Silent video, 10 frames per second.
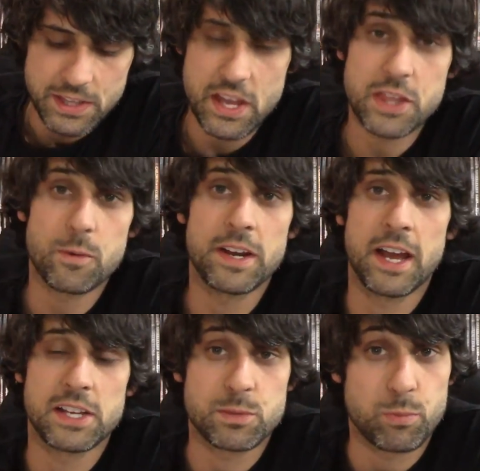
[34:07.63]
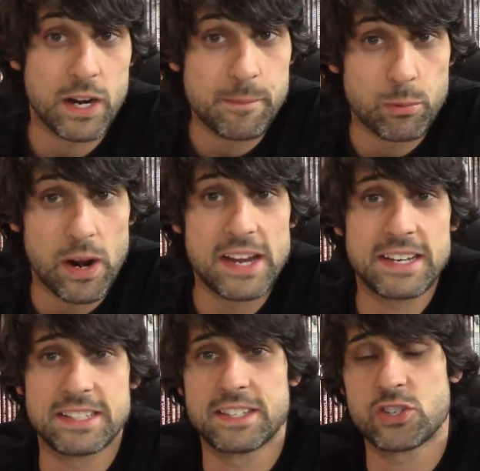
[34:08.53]
The other one, uh, Spring
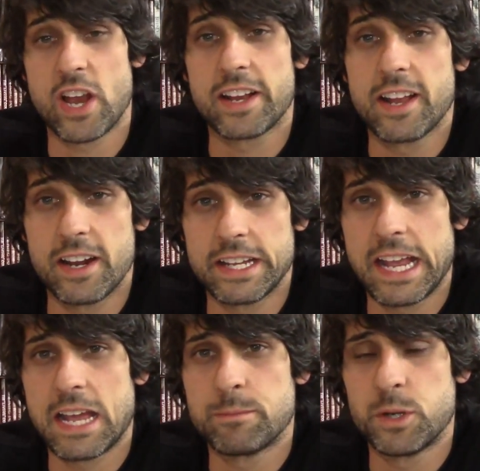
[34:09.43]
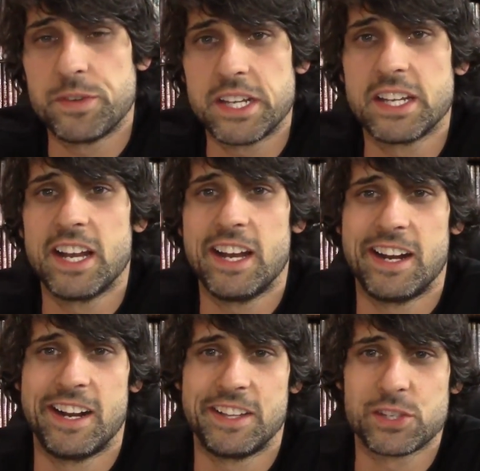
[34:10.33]
Break, is a Sean Cunningham movie.
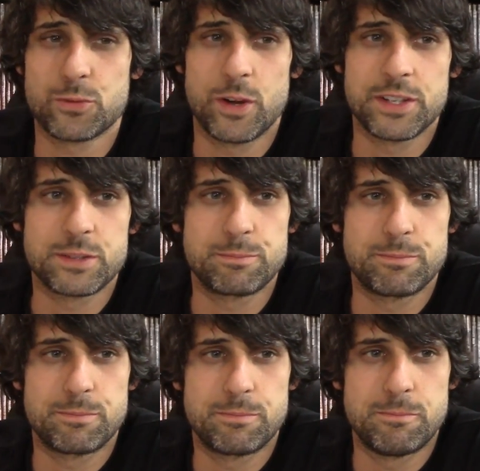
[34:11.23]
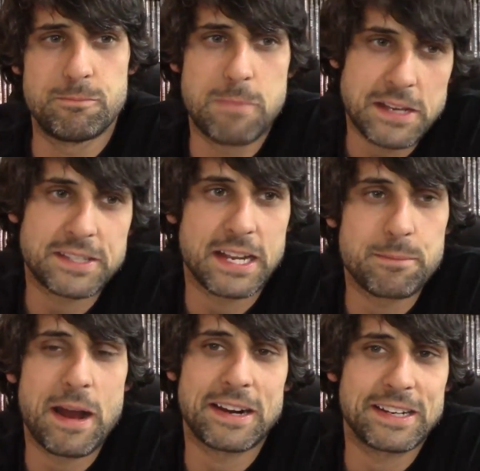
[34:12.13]
Uh, this one's Best thing
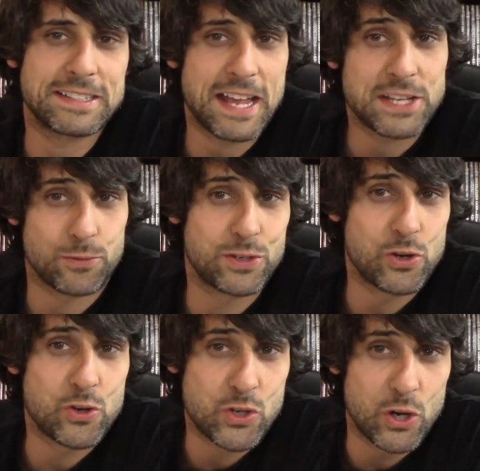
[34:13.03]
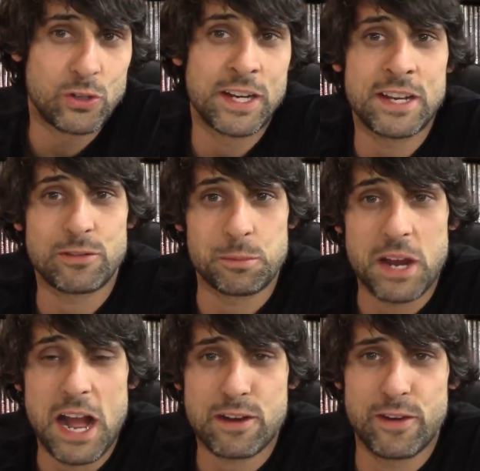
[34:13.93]
about it is it has Richard Shull in it from
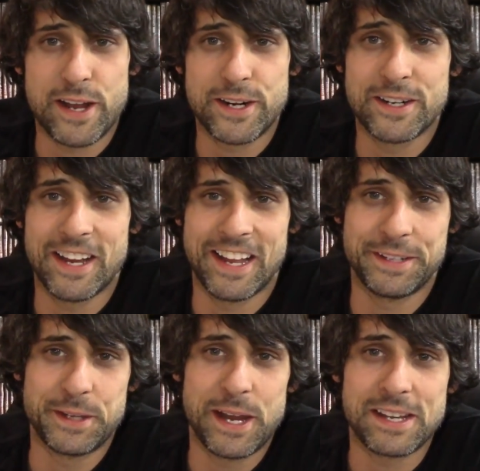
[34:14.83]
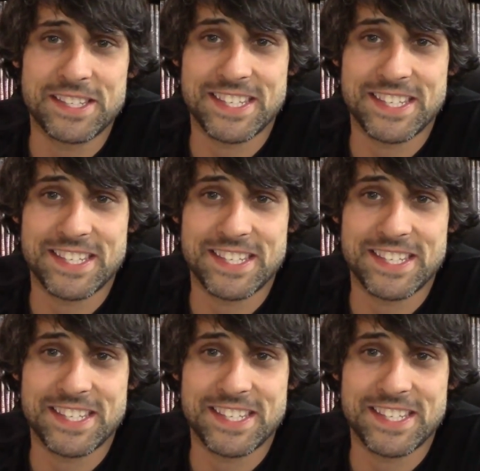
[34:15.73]
Cockfighter and uh,